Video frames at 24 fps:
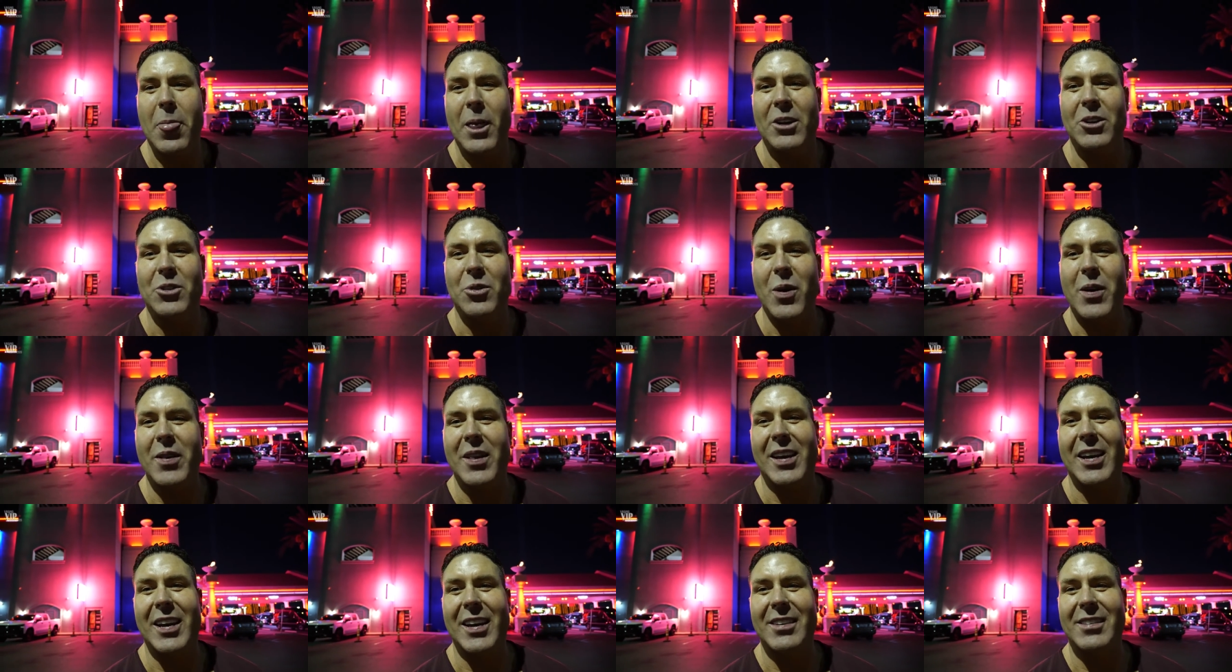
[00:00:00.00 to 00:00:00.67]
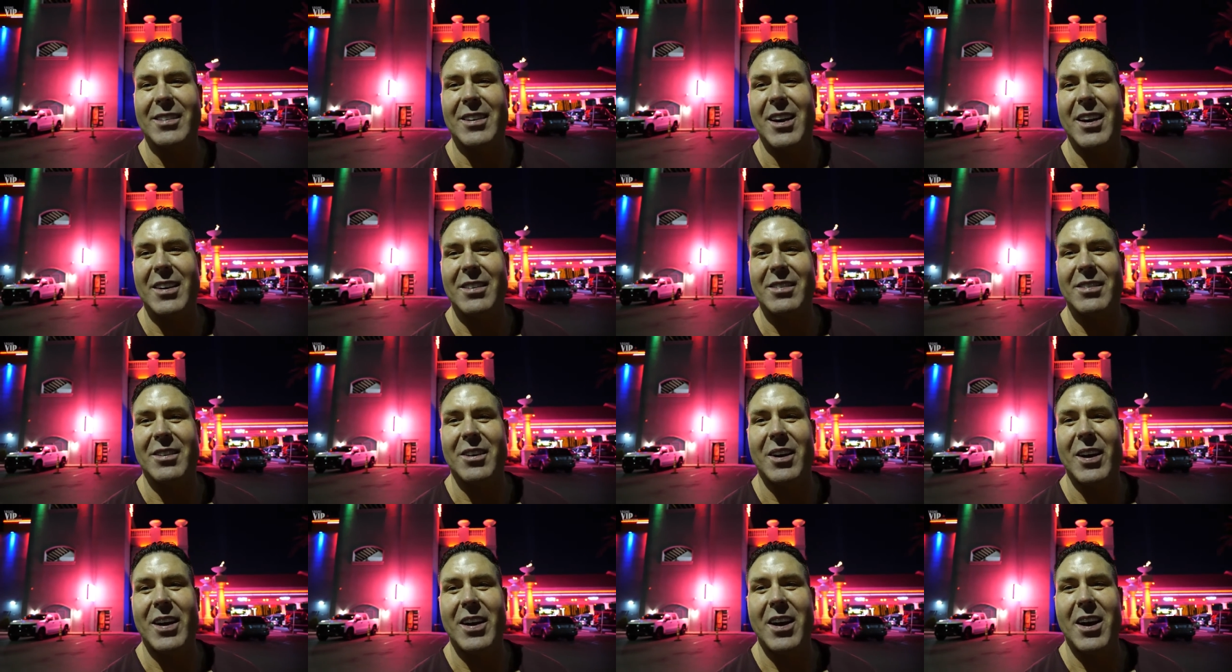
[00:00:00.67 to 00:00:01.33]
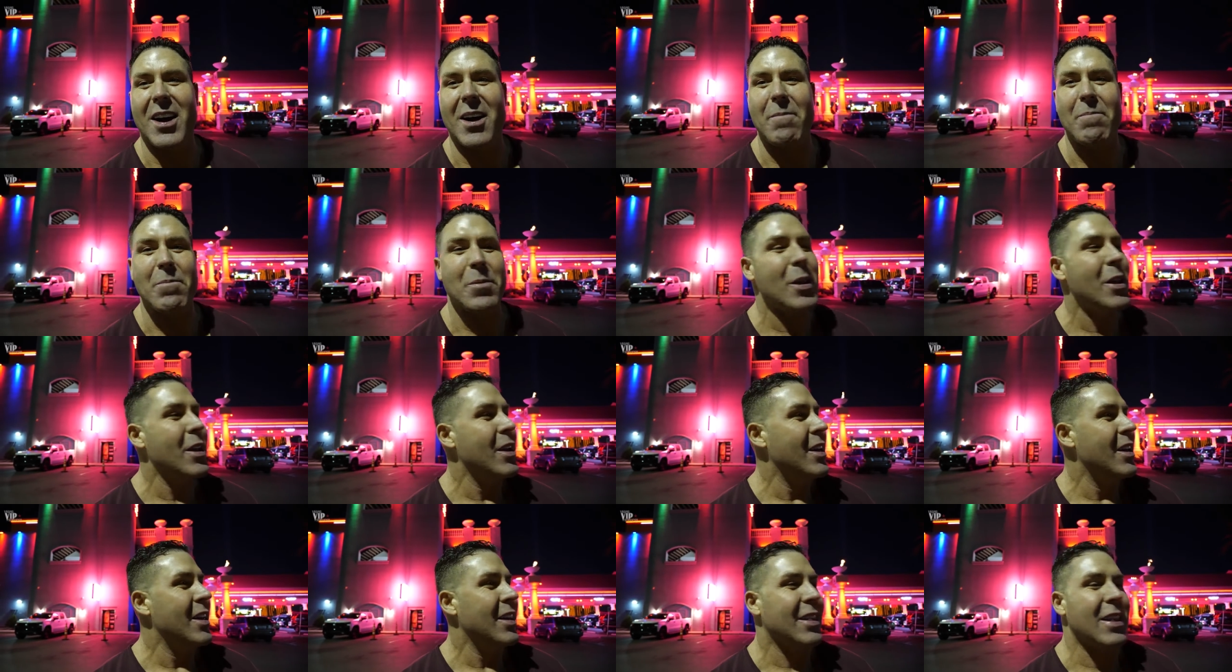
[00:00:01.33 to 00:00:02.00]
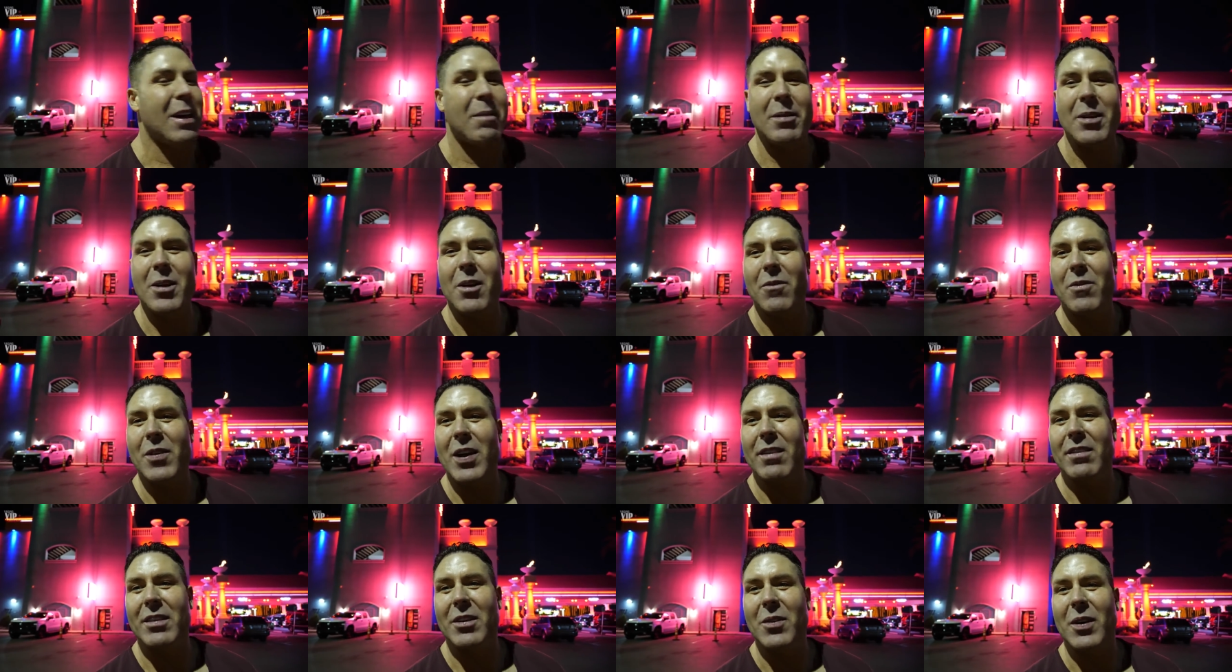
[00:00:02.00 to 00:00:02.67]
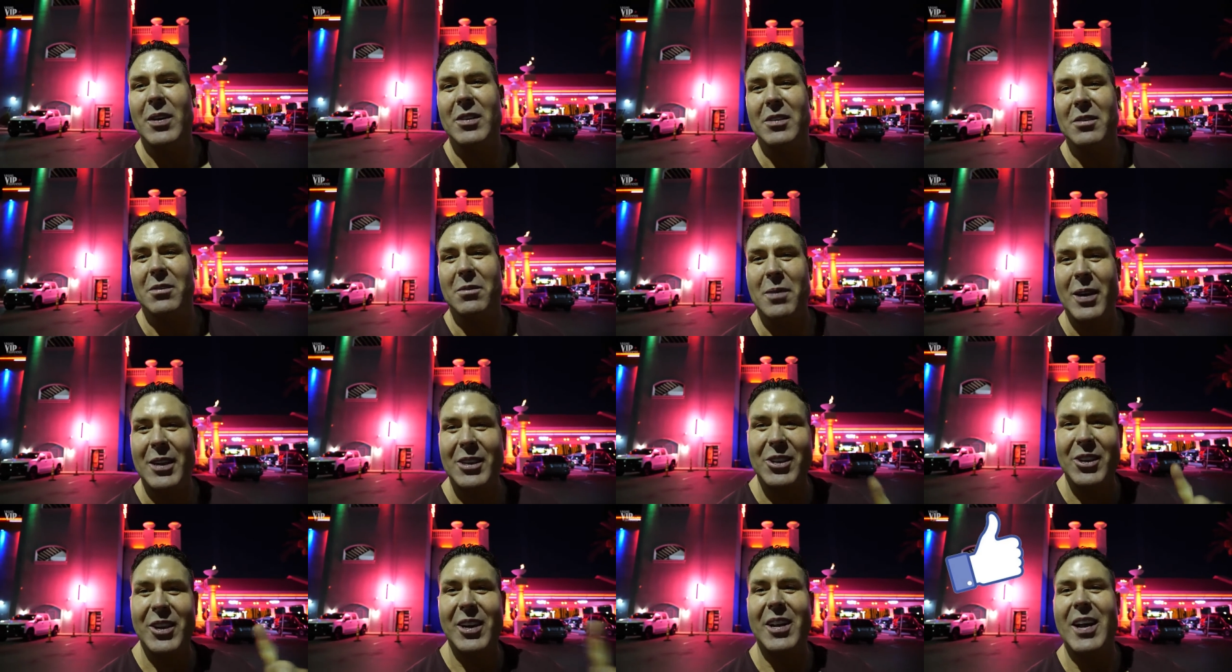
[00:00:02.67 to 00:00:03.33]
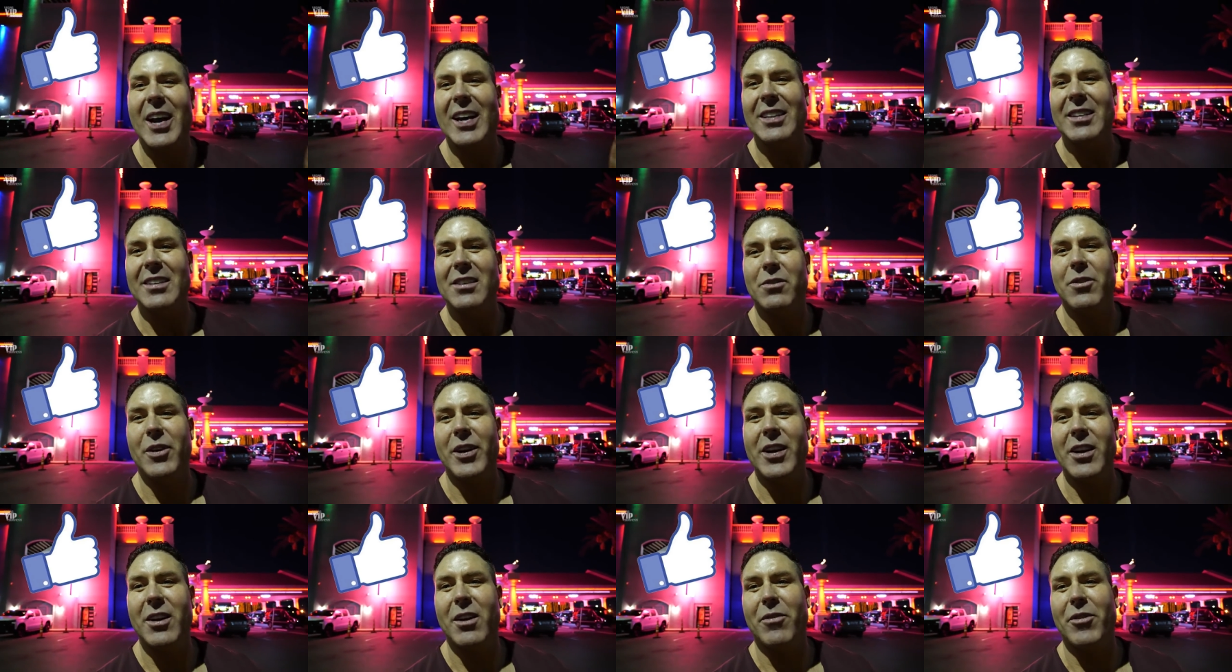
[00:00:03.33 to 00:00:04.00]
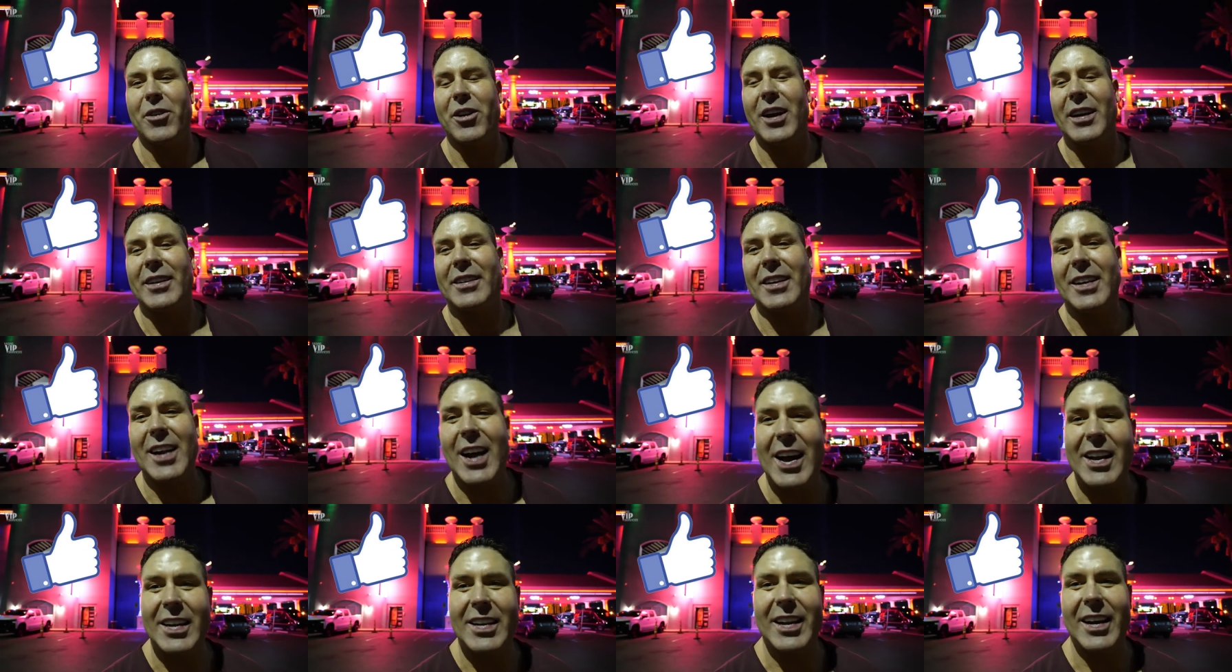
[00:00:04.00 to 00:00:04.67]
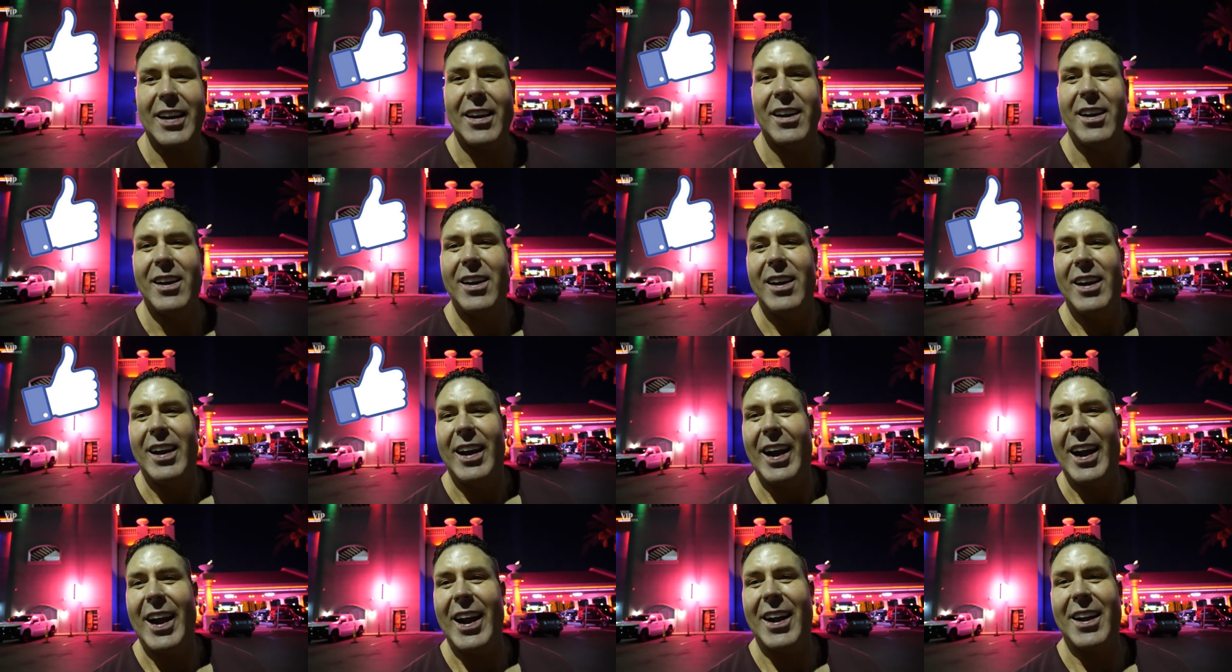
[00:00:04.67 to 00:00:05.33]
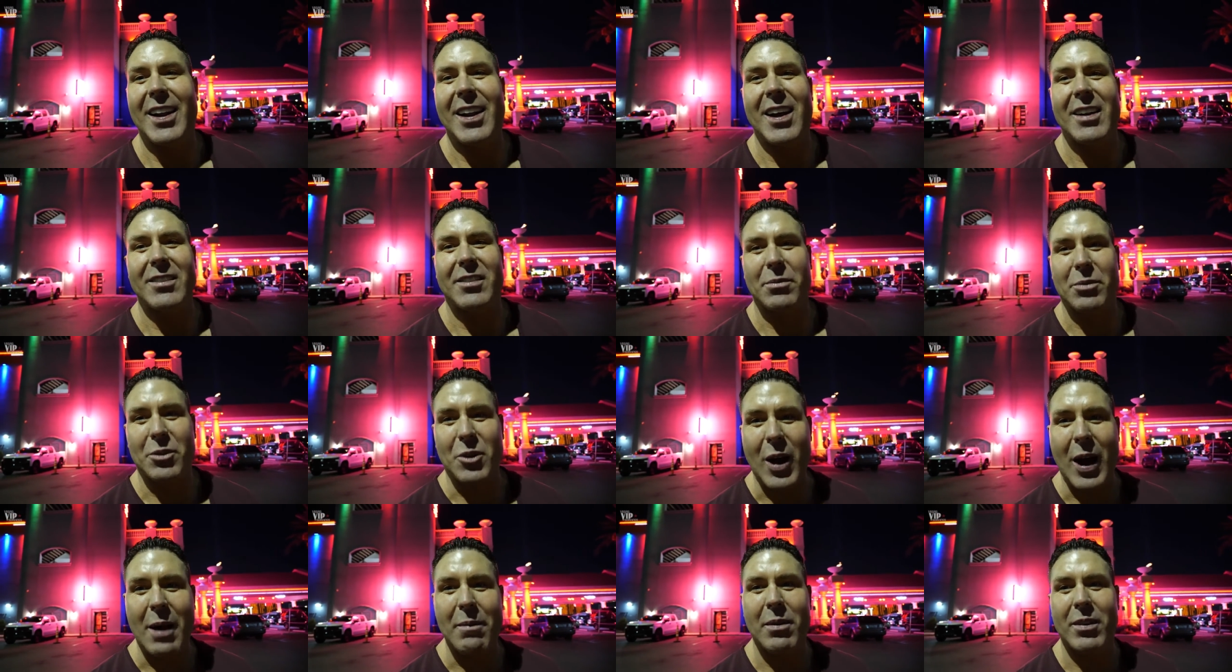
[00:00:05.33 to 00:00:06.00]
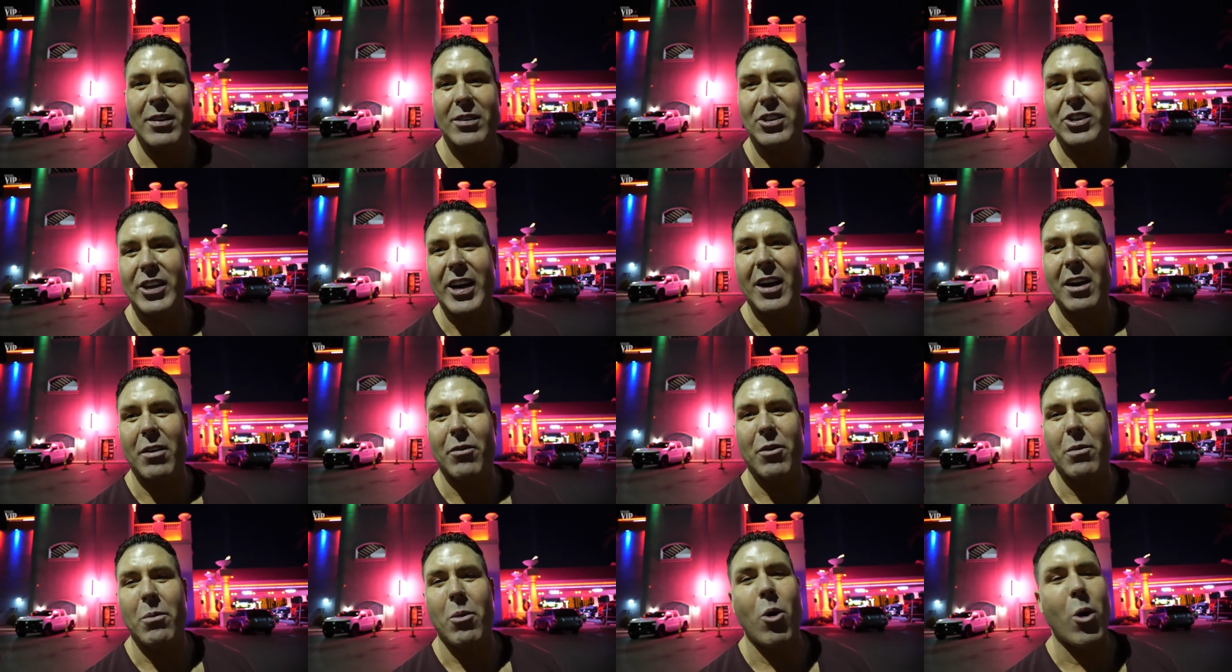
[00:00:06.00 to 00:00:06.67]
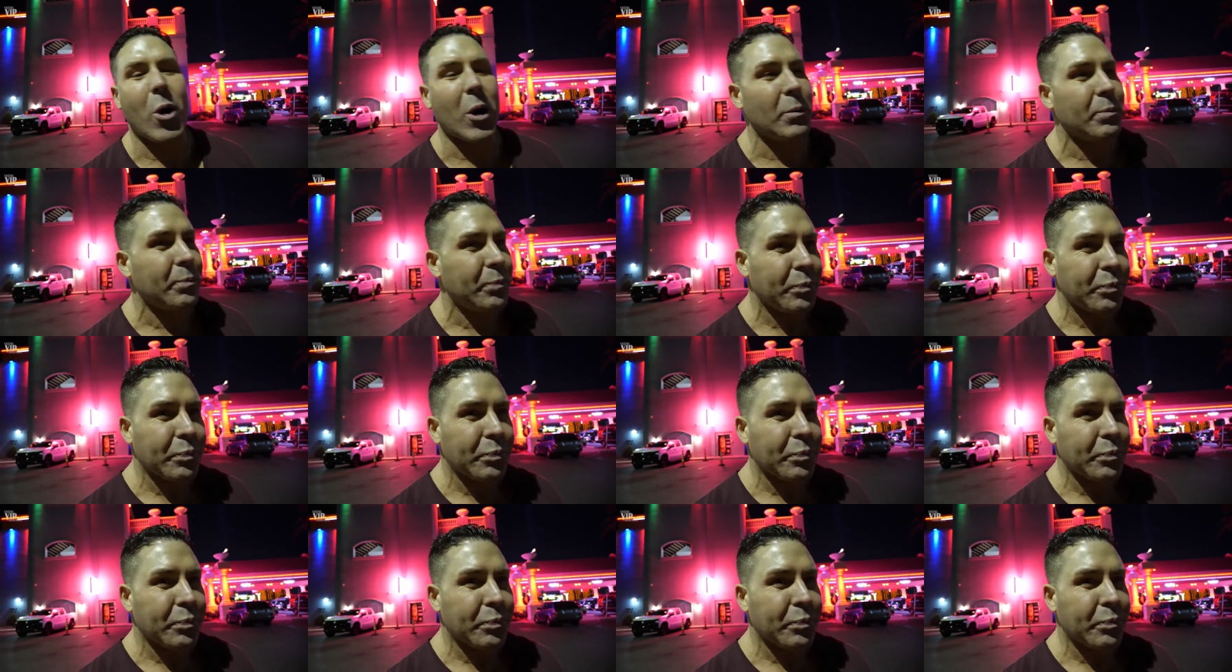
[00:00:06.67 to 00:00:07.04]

Enjoy the Kings of Hustler, and uh, let me know if you have any questions. Make sure you like this video if you like the content, and uh, subscribe to this channel for more.